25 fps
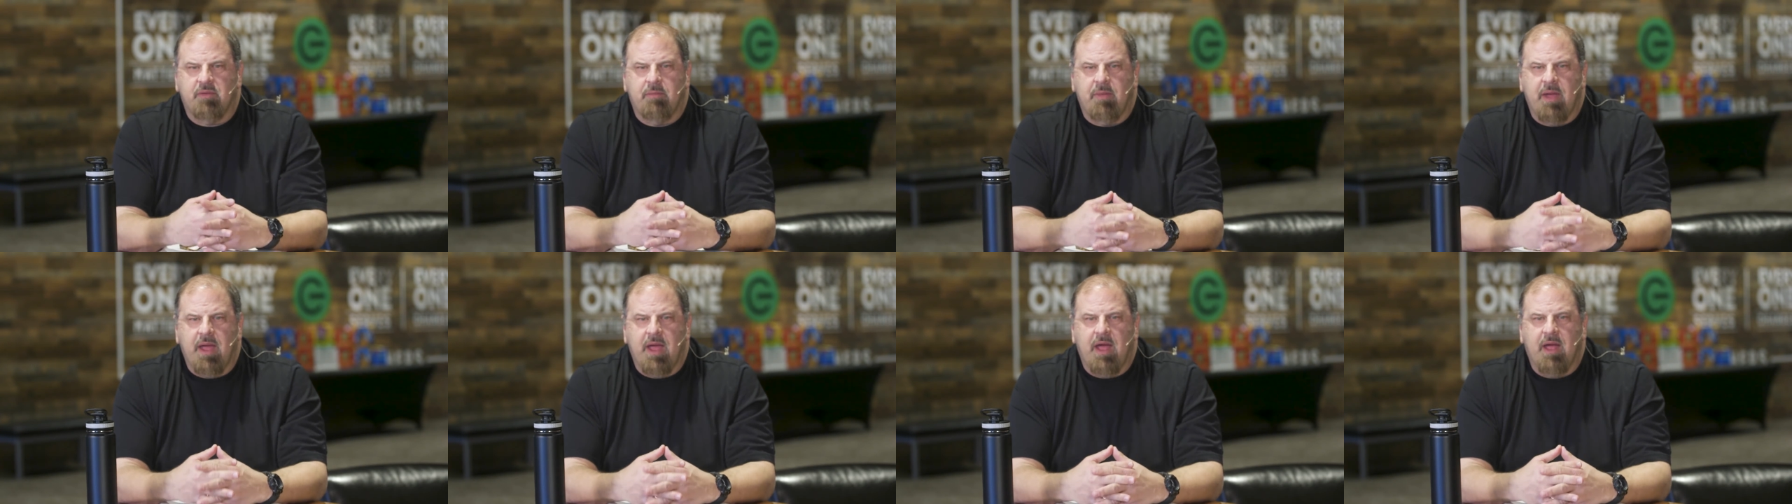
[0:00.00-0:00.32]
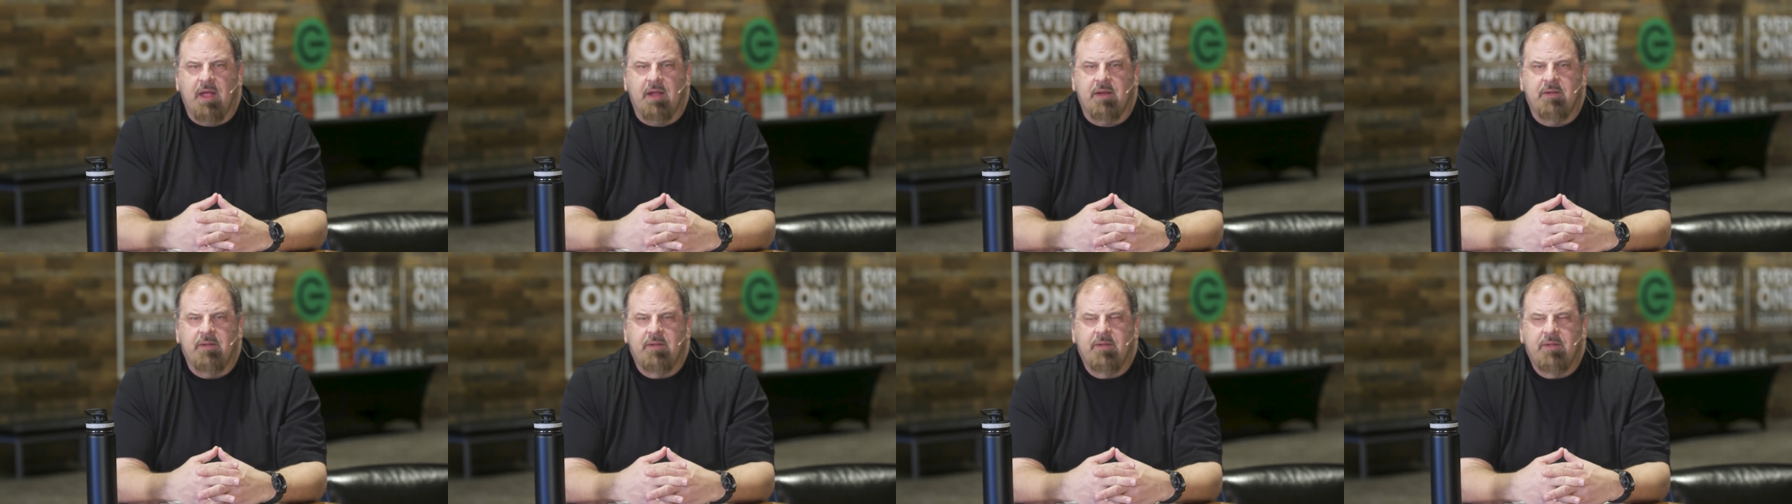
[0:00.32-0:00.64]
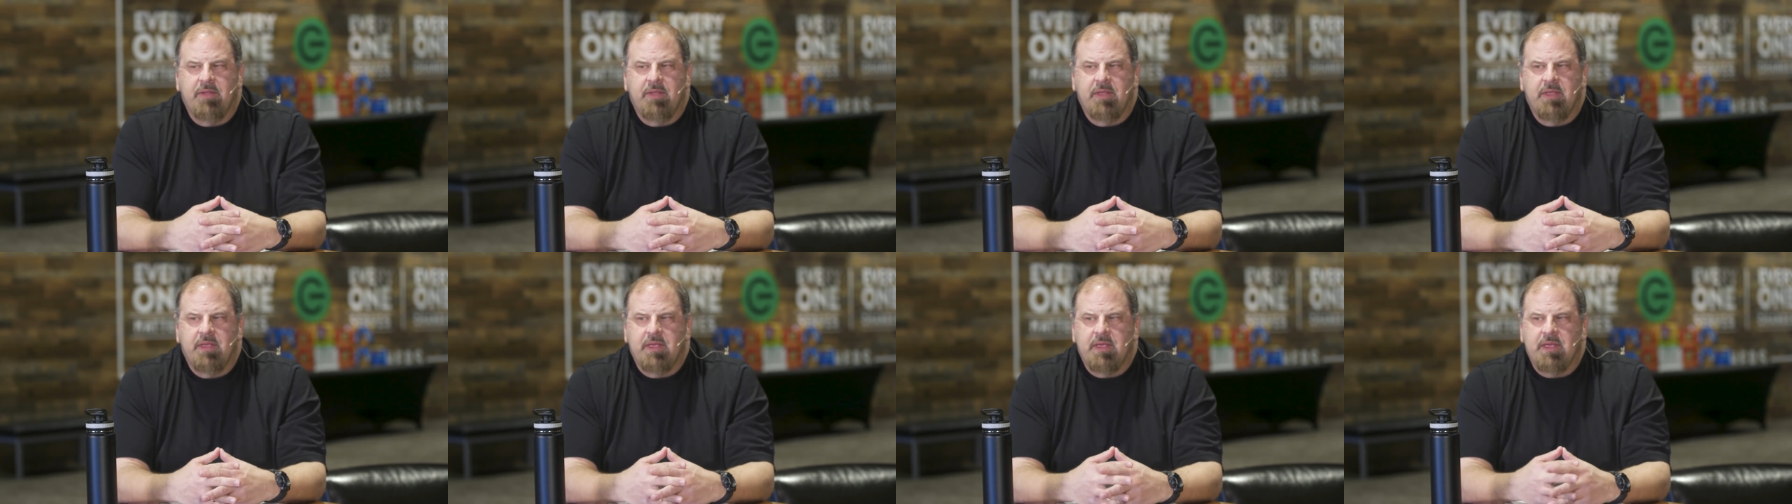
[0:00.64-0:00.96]
about
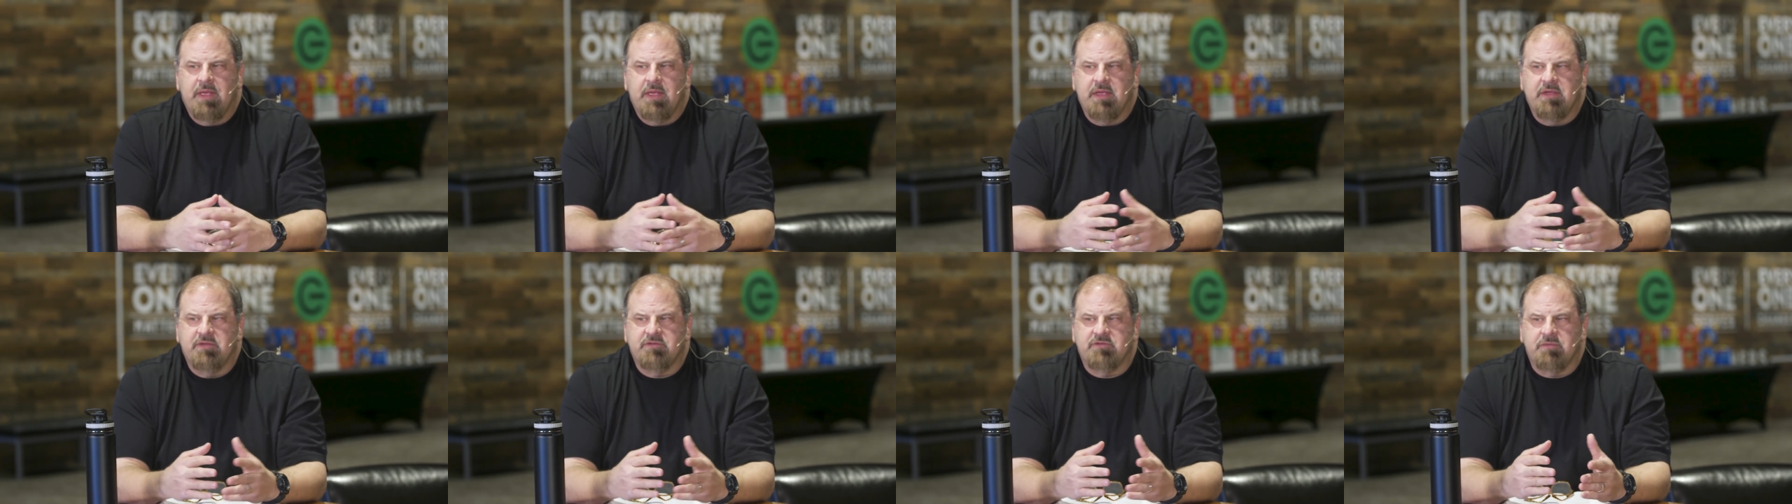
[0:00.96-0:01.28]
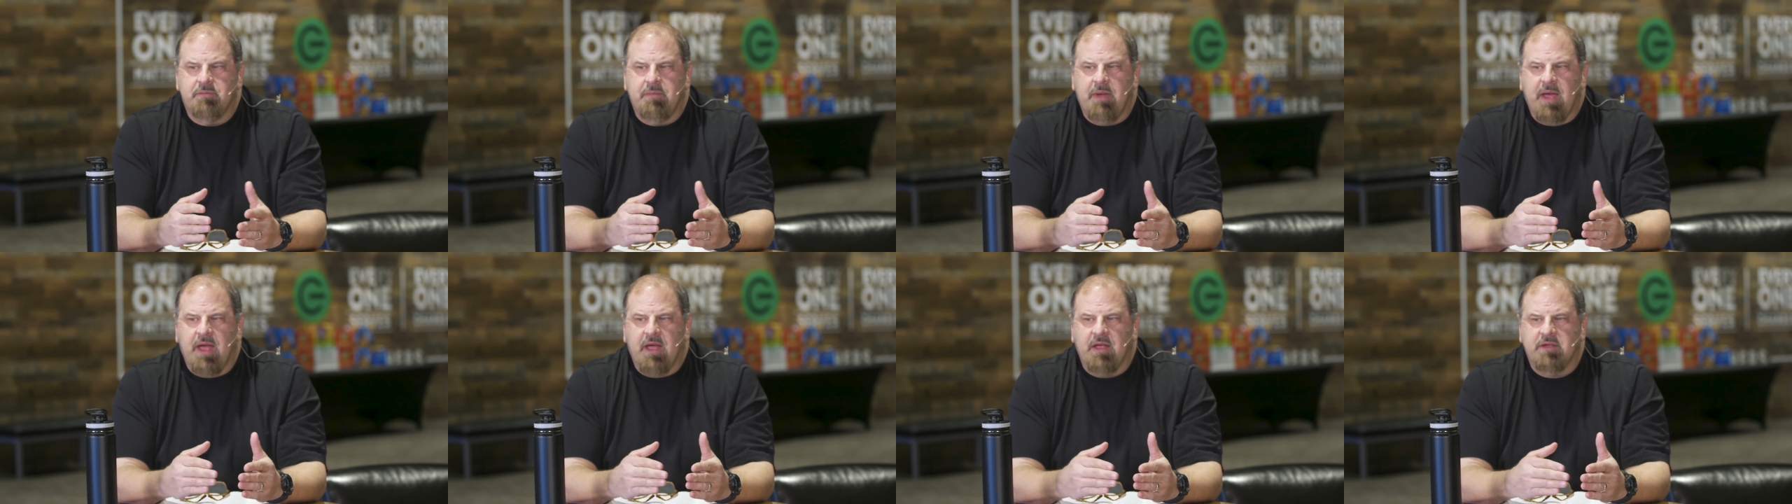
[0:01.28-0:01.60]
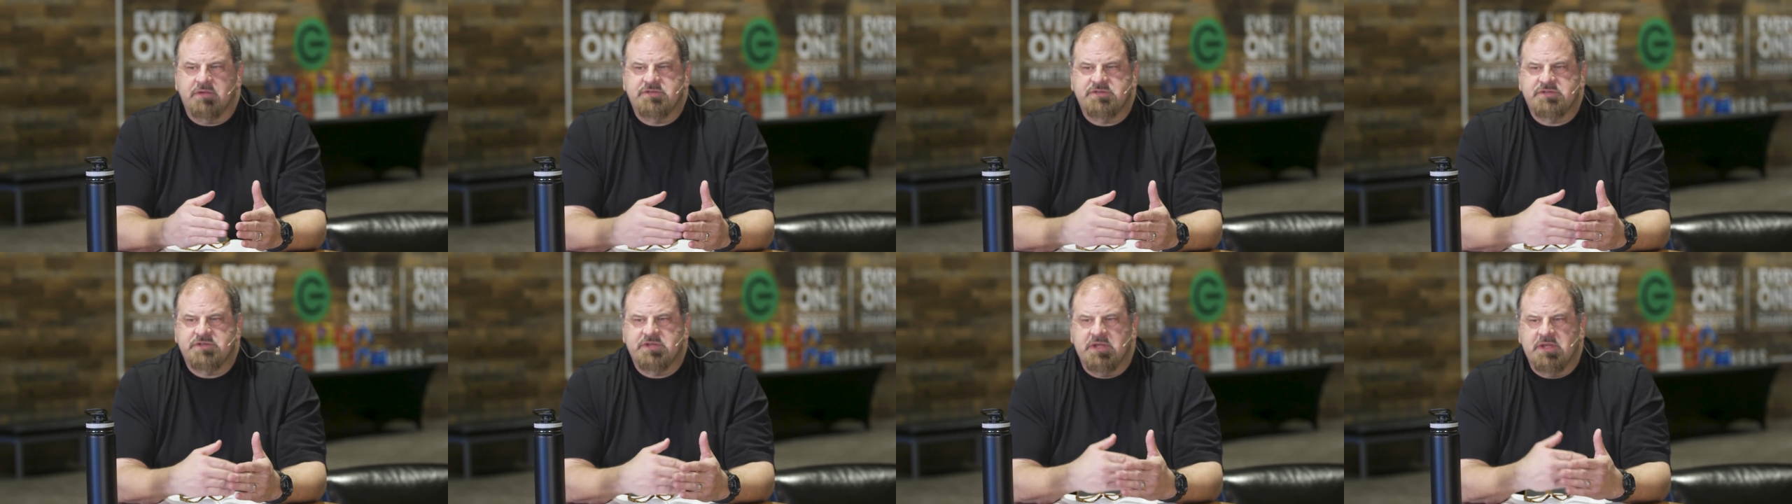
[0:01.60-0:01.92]
is
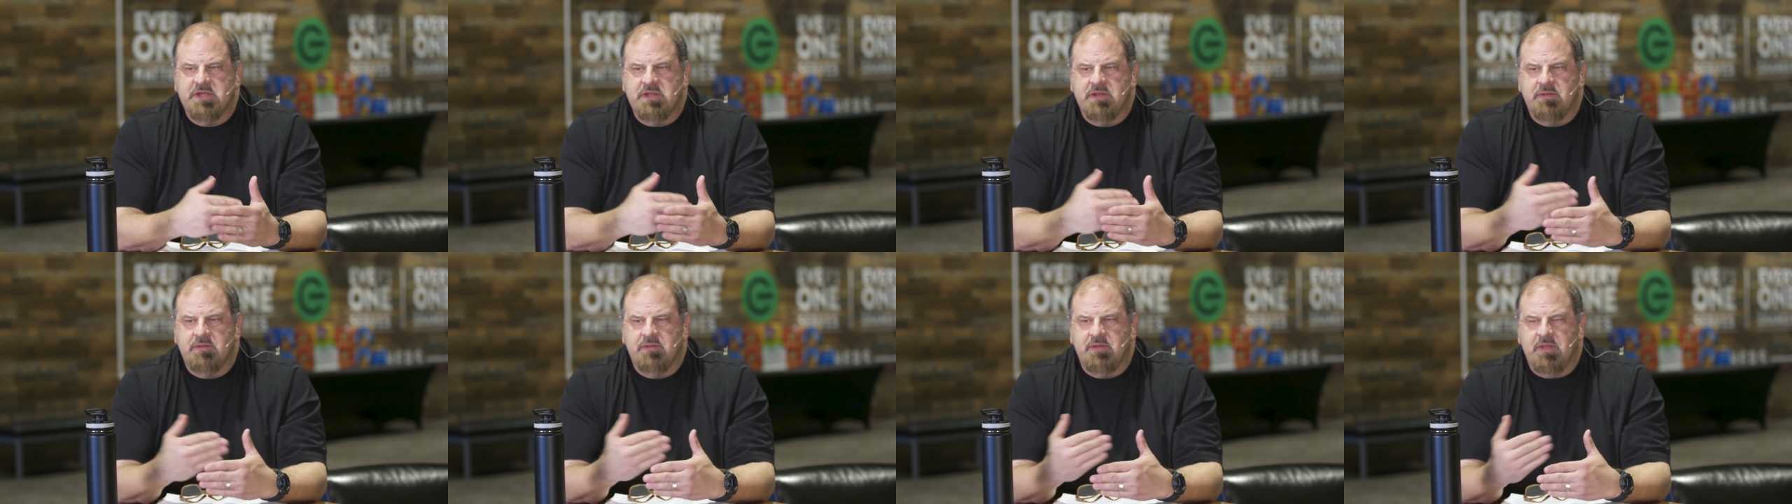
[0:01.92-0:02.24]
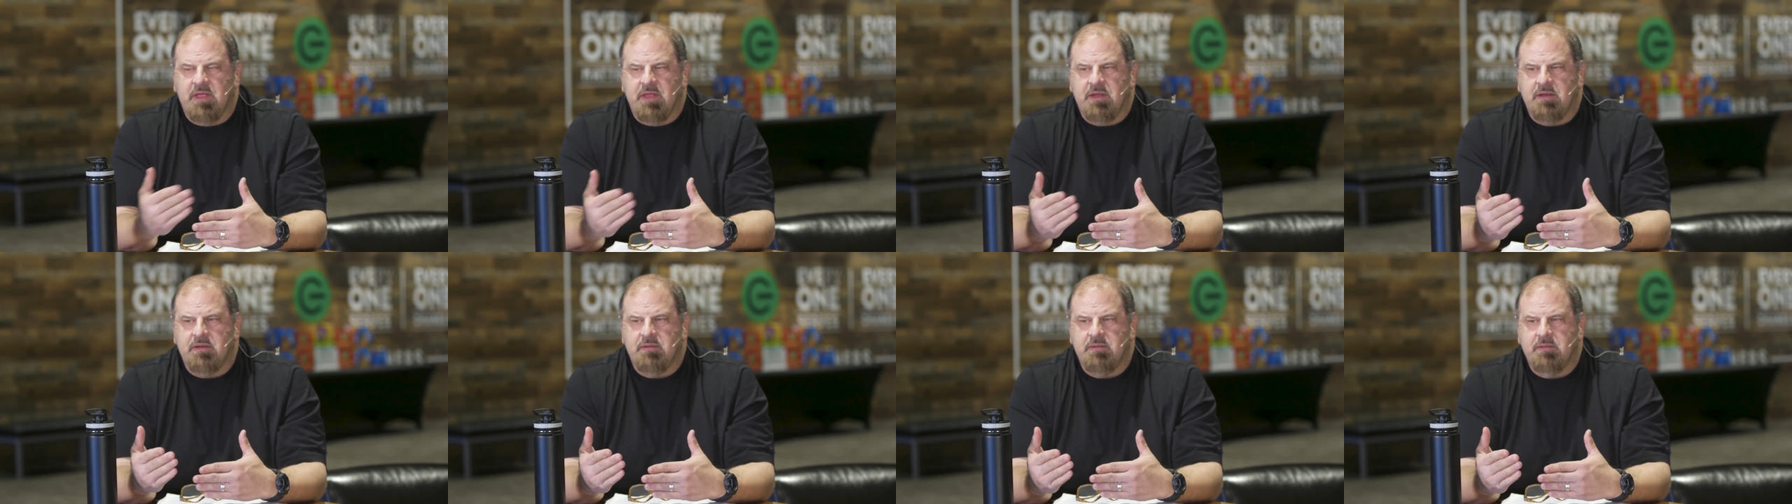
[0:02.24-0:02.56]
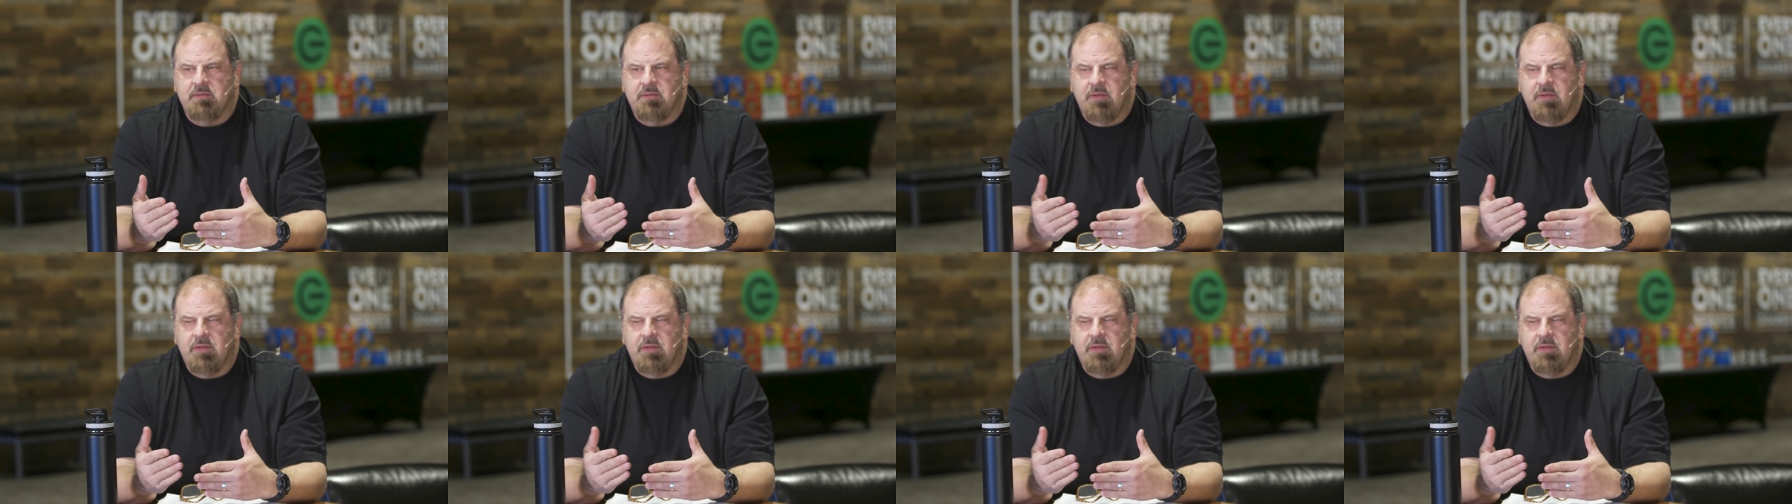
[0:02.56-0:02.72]
about seeing that